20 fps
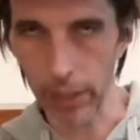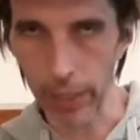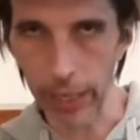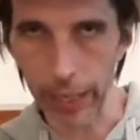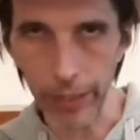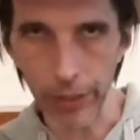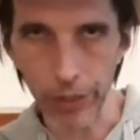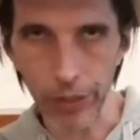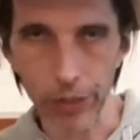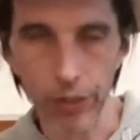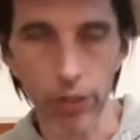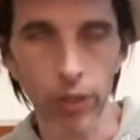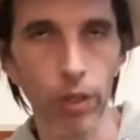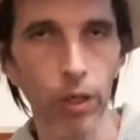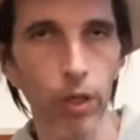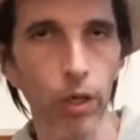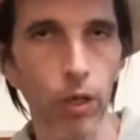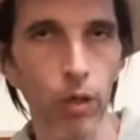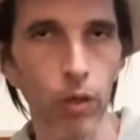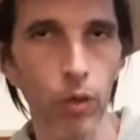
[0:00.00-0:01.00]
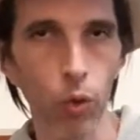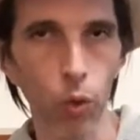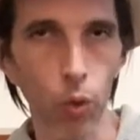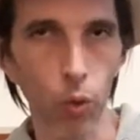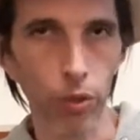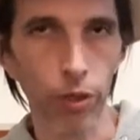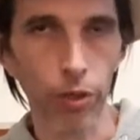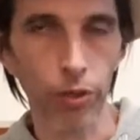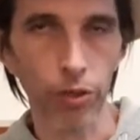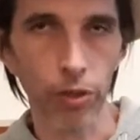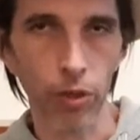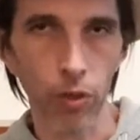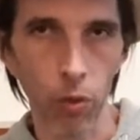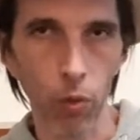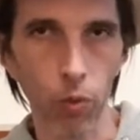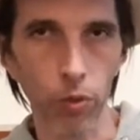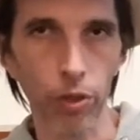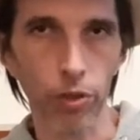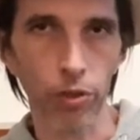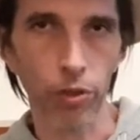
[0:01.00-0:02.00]
It's corners,
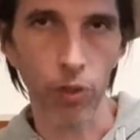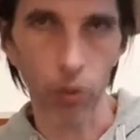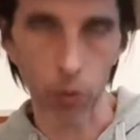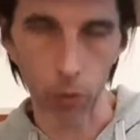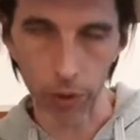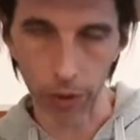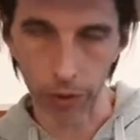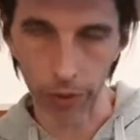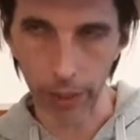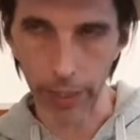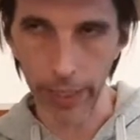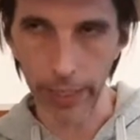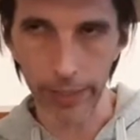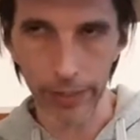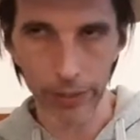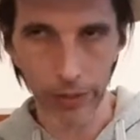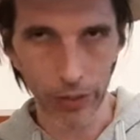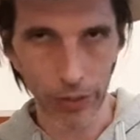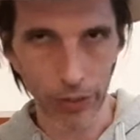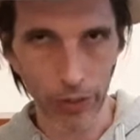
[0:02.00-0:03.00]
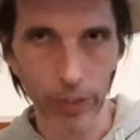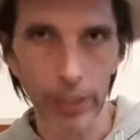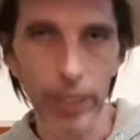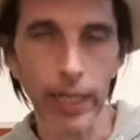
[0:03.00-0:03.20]
corners, corners. It's